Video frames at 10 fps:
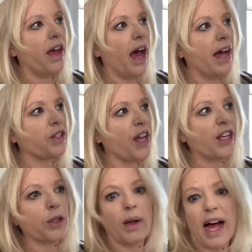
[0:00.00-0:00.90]
a
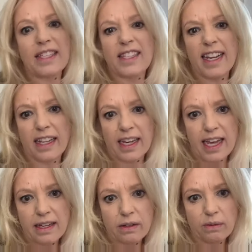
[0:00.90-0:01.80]
sensual
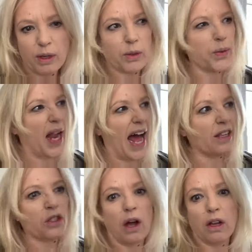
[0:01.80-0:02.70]
hostility, which was what Han
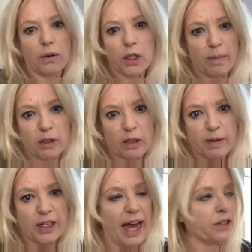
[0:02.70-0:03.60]
Solo was supposed to
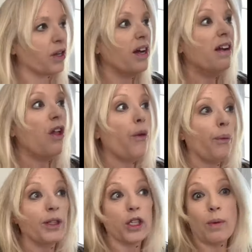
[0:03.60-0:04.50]
possess,
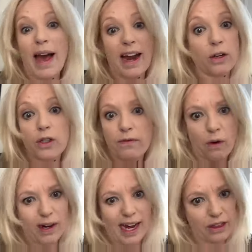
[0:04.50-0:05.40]
which is why Harrison
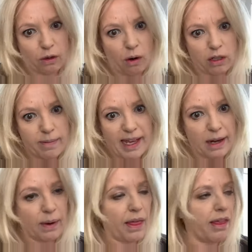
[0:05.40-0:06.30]
Ford got the role to
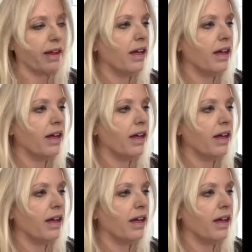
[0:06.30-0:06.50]
begin with.